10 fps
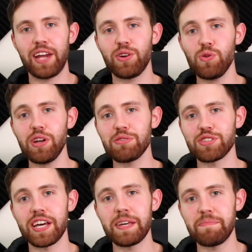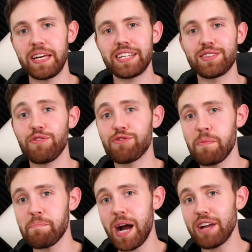And all I'll say is that
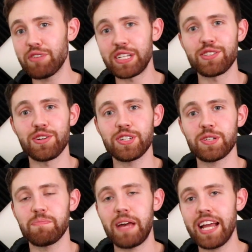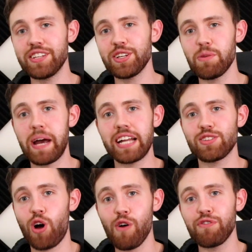from my research, hedging your bets
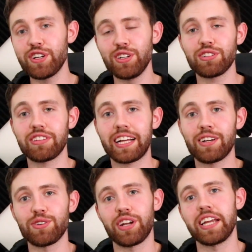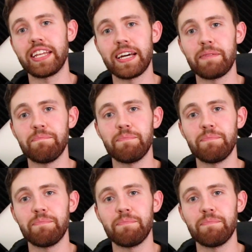often looks like a good idea.